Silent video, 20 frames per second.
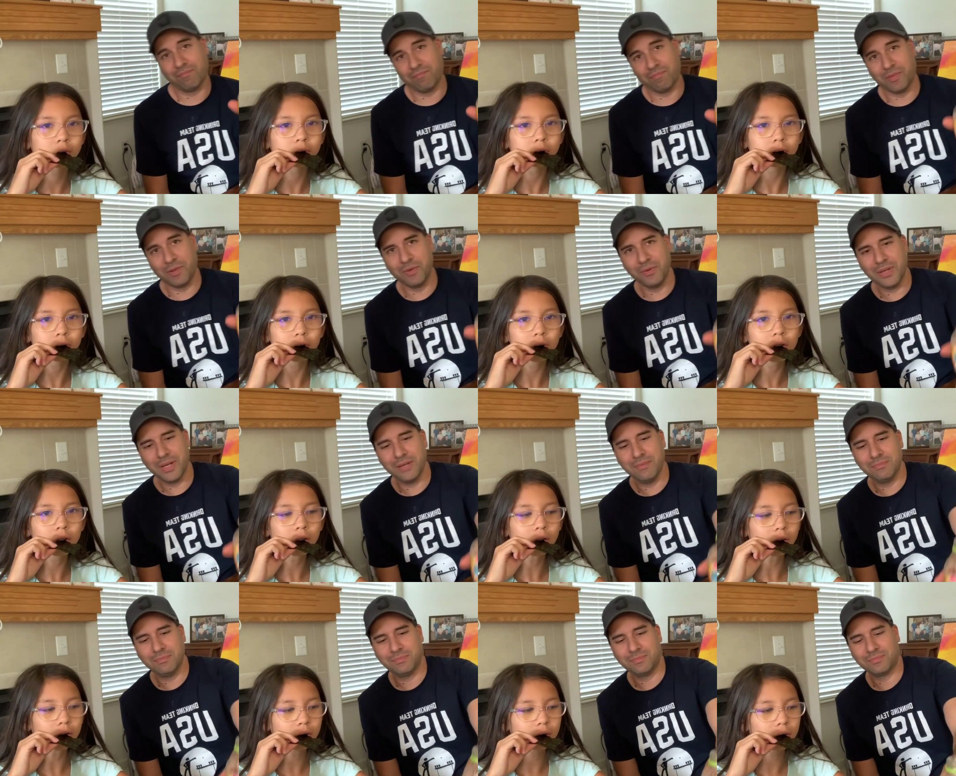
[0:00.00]
Speaker 1: Okay.
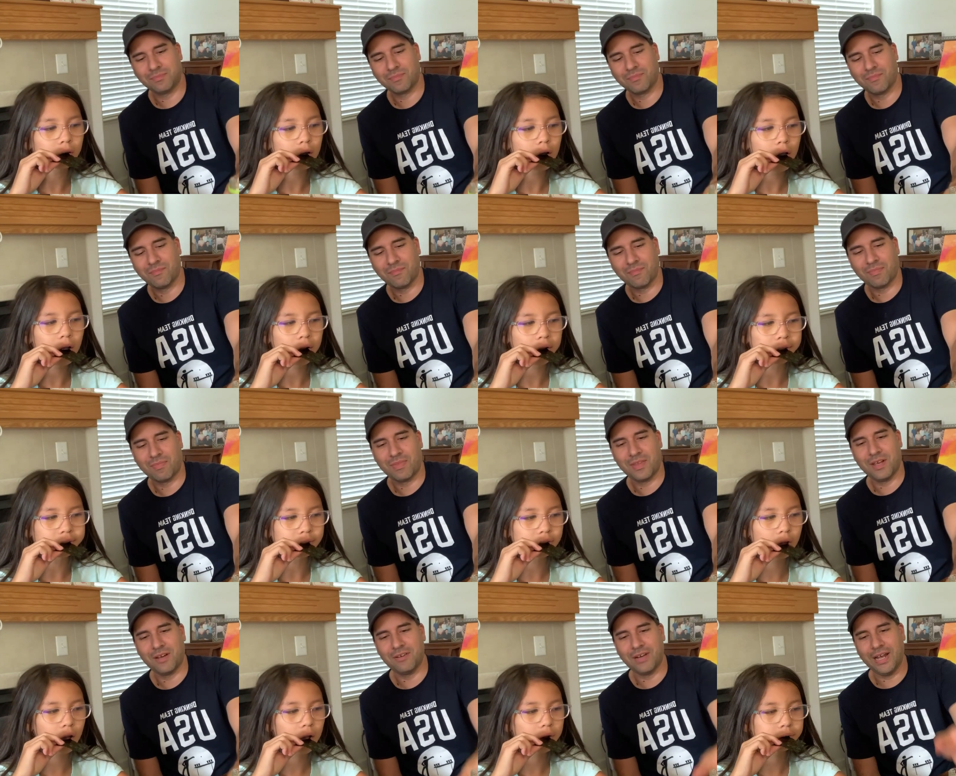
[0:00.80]

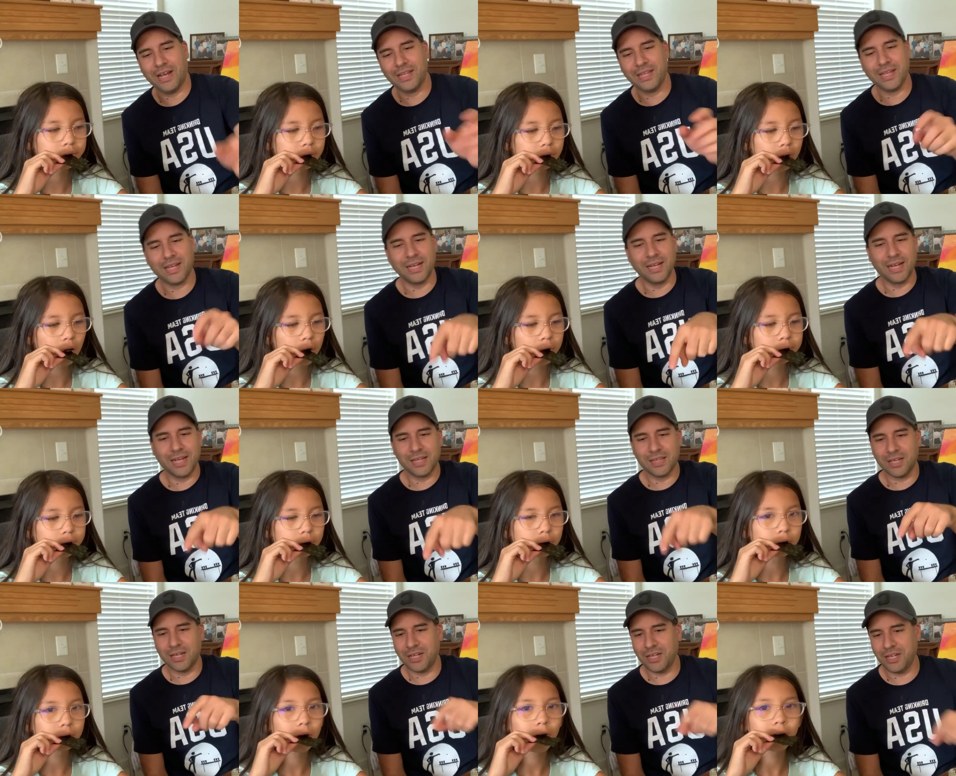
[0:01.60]
All right. I think I like
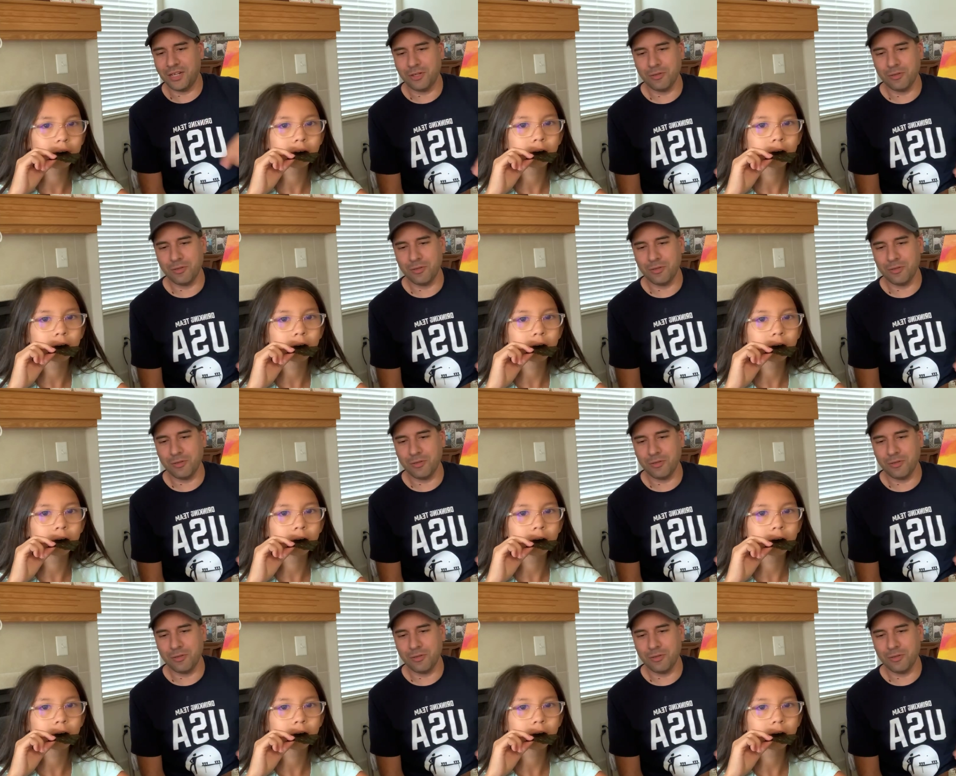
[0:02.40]
the honeydew